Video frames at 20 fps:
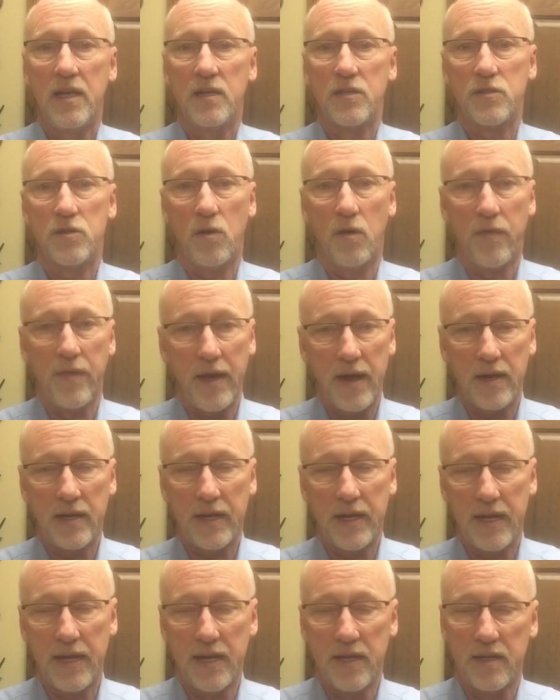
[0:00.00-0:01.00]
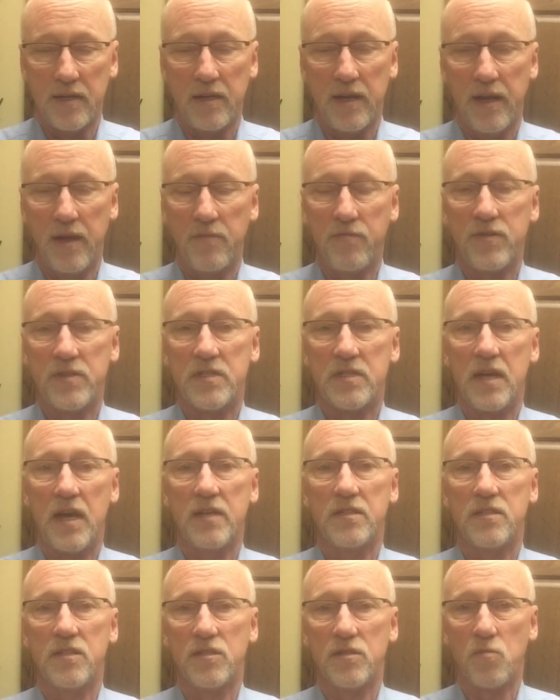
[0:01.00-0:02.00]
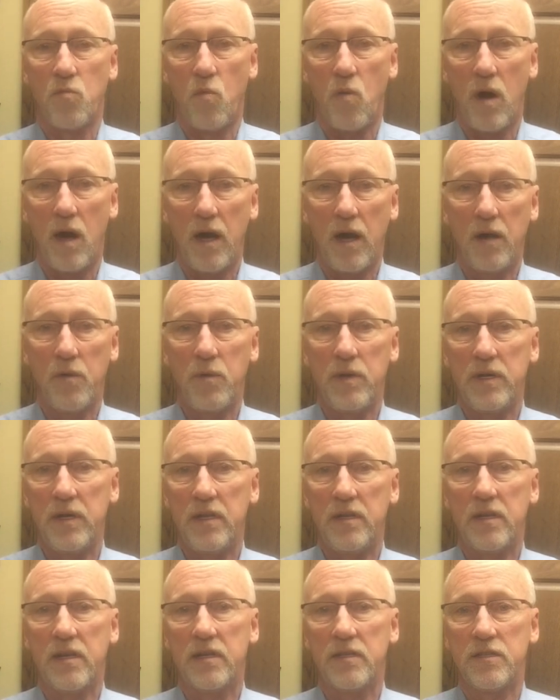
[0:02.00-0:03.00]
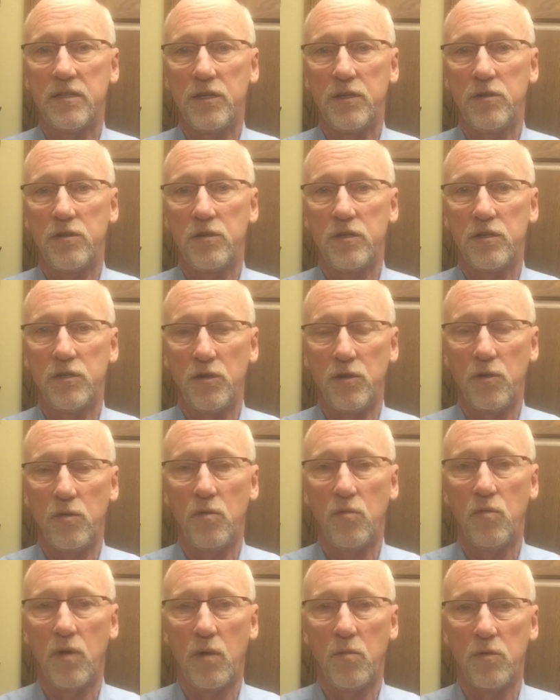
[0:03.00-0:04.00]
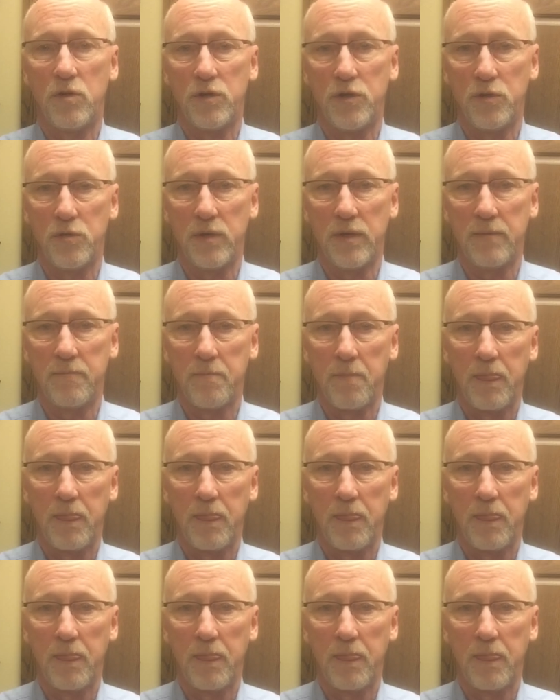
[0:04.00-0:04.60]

So that again emphasizes why we need to continue to do what we're doing.